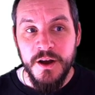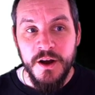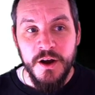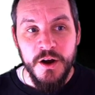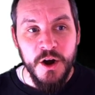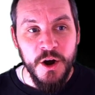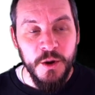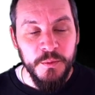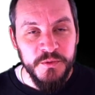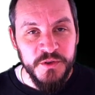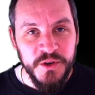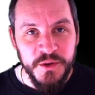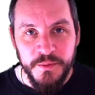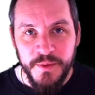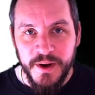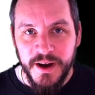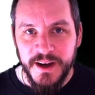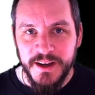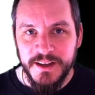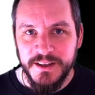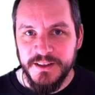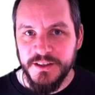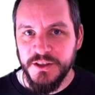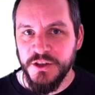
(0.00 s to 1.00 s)

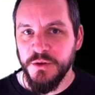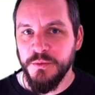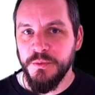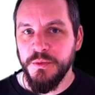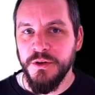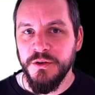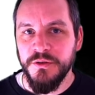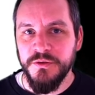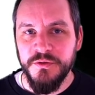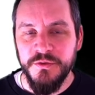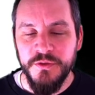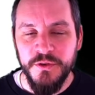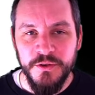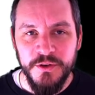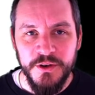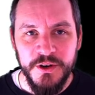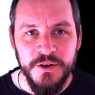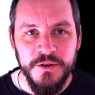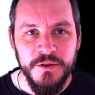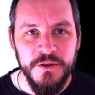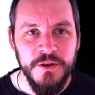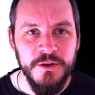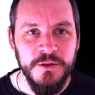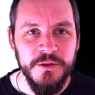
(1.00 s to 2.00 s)
optimize your
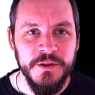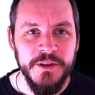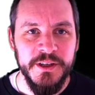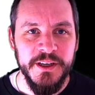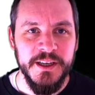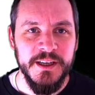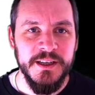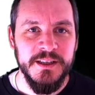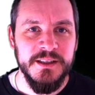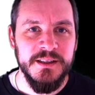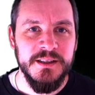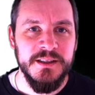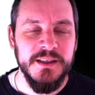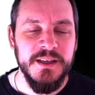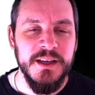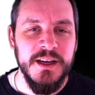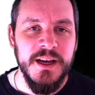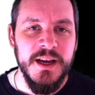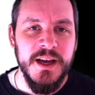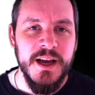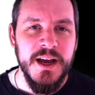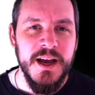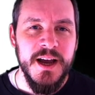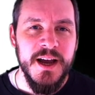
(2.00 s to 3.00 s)
portfolio holdings.
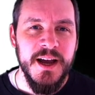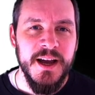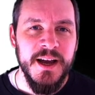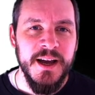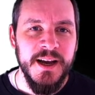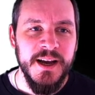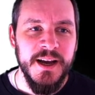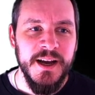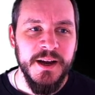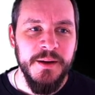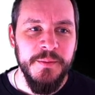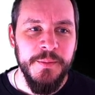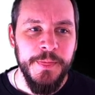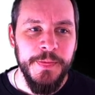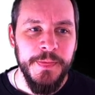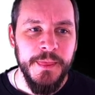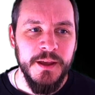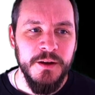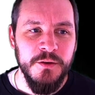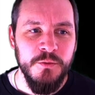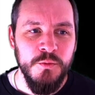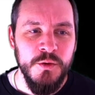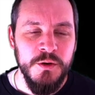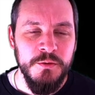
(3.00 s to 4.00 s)

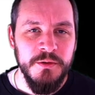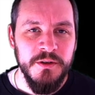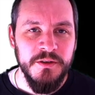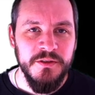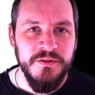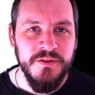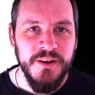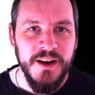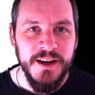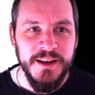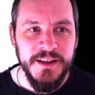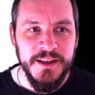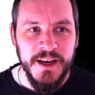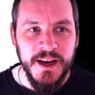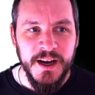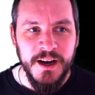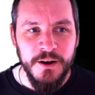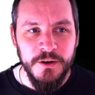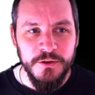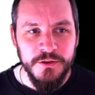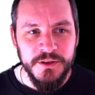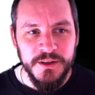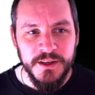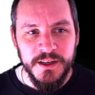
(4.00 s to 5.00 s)
We will find
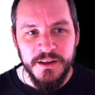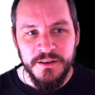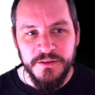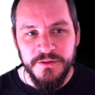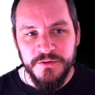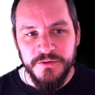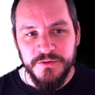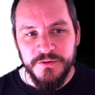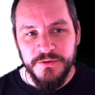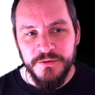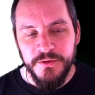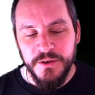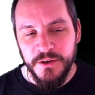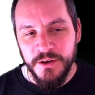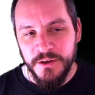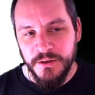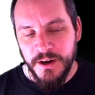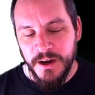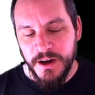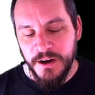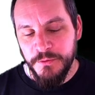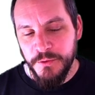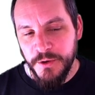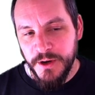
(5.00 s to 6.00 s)
out
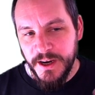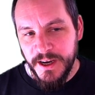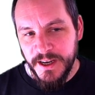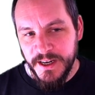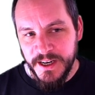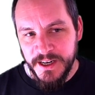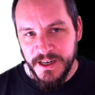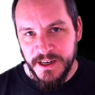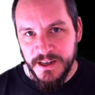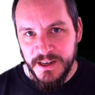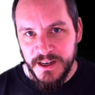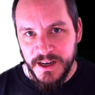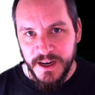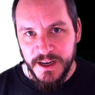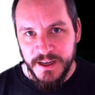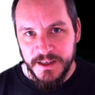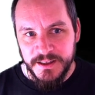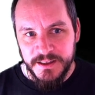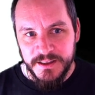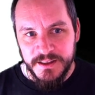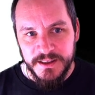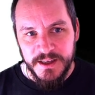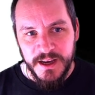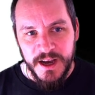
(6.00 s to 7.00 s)
how we can
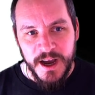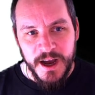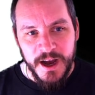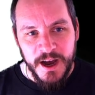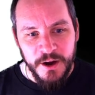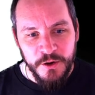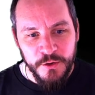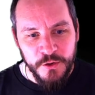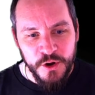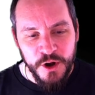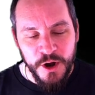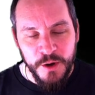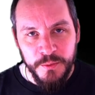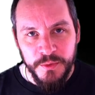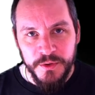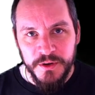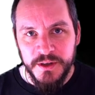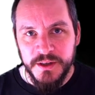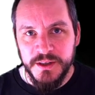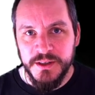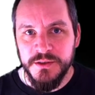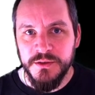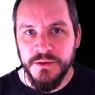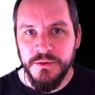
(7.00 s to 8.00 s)
analyze how
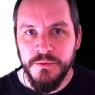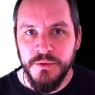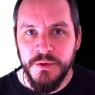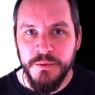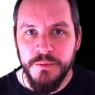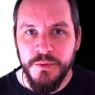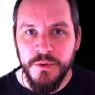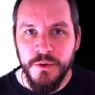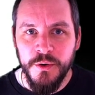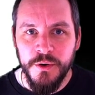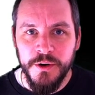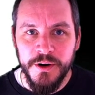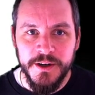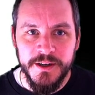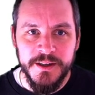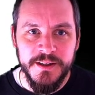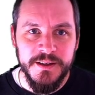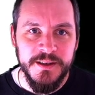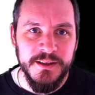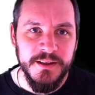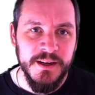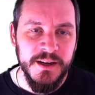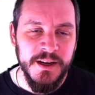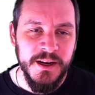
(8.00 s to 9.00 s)
companies
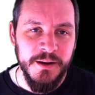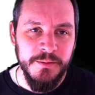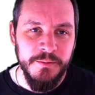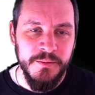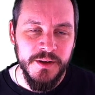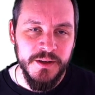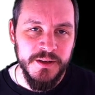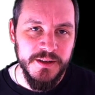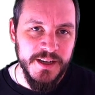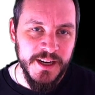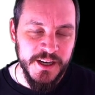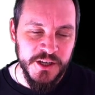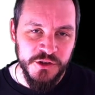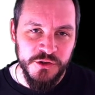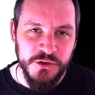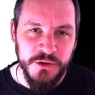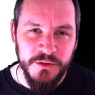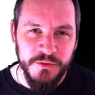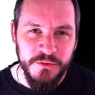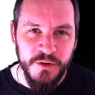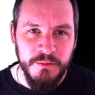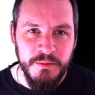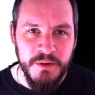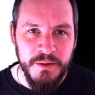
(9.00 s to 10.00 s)
report in
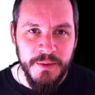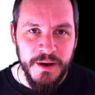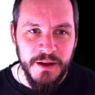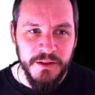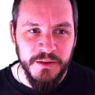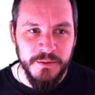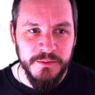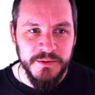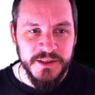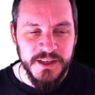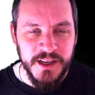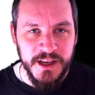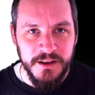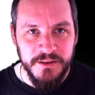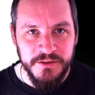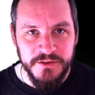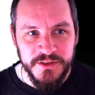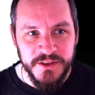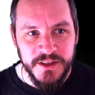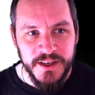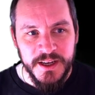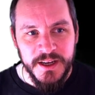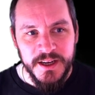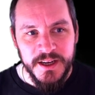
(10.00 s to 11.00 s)
textual form about
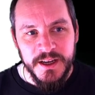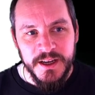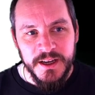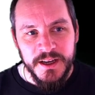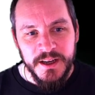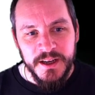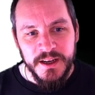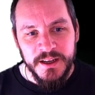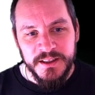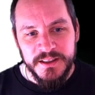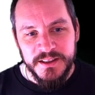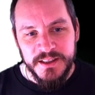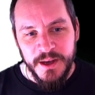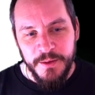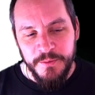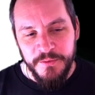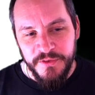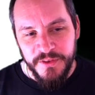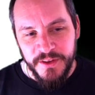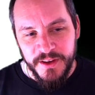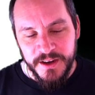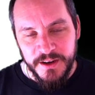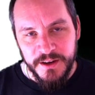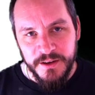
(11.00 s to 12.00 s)
themselves is
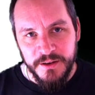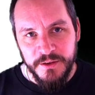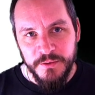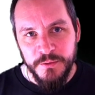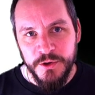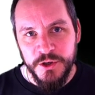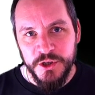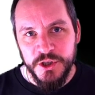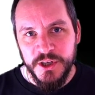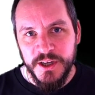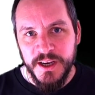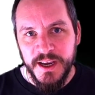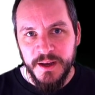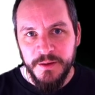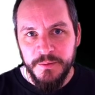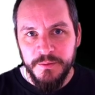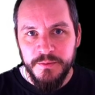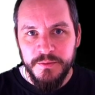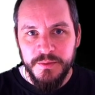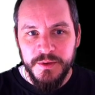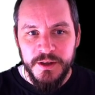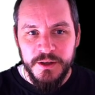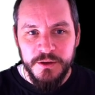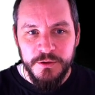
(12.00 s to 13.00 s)
something which
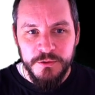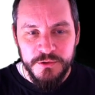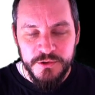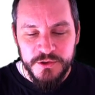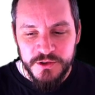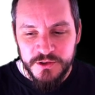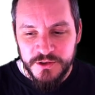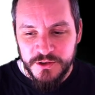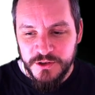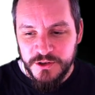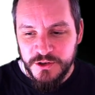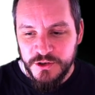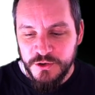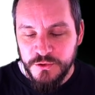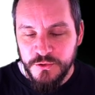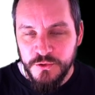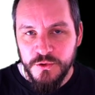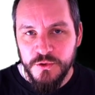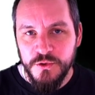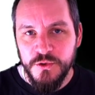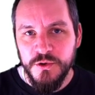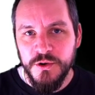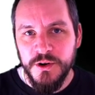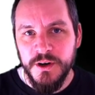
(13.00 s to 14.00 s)
can be used
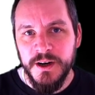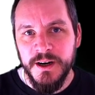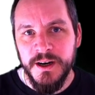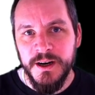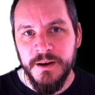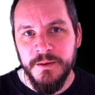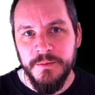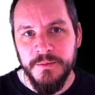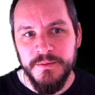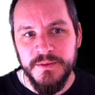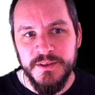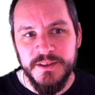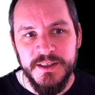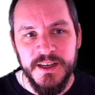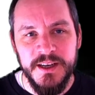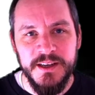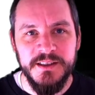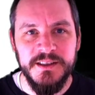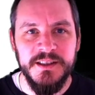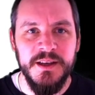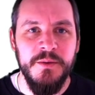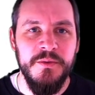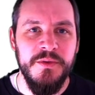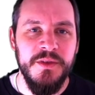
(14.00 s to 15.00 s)
to
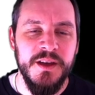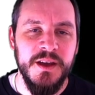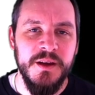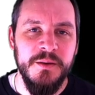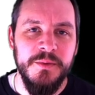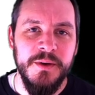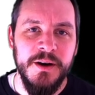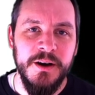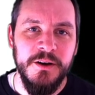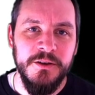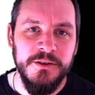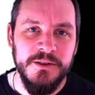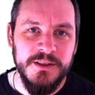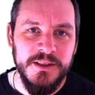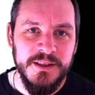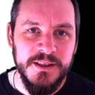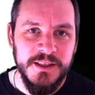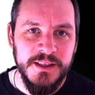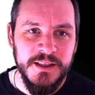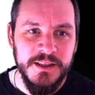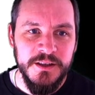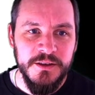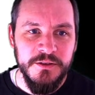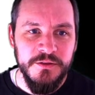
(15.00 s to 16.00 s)
say something about
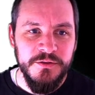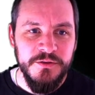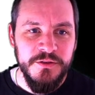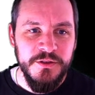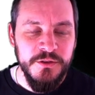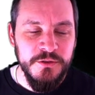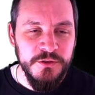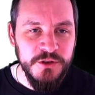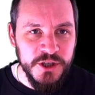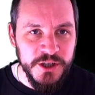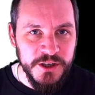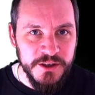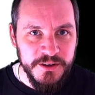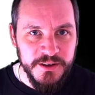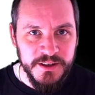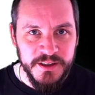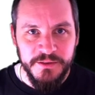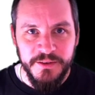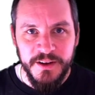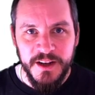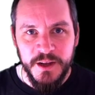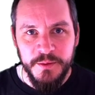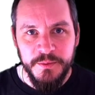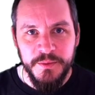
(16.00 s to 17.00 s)
the future
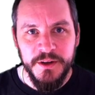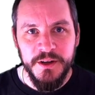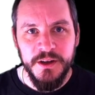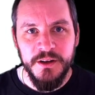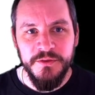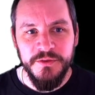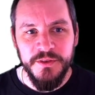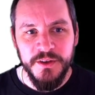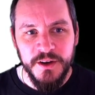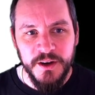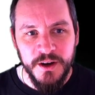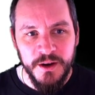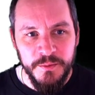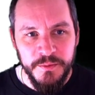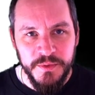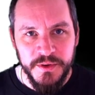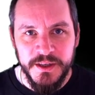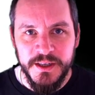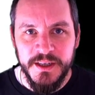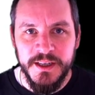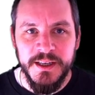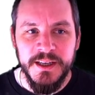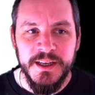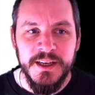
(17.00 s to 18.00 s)
development of the
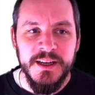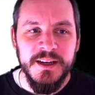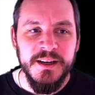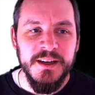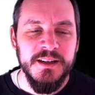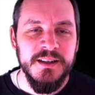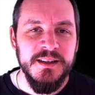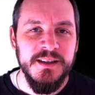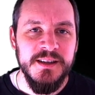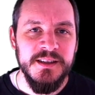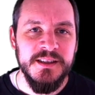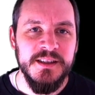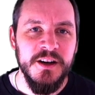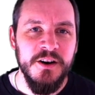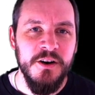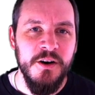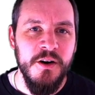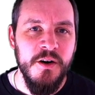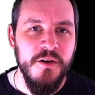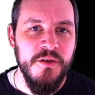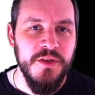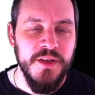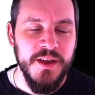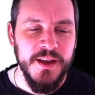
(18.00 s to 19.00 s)
company. These are
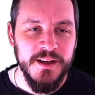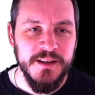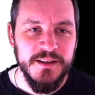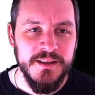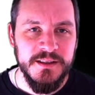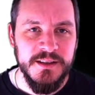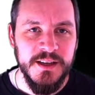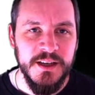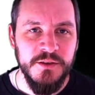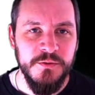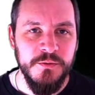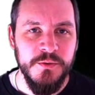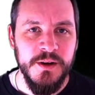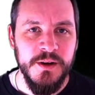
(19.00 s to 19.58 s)
all things that we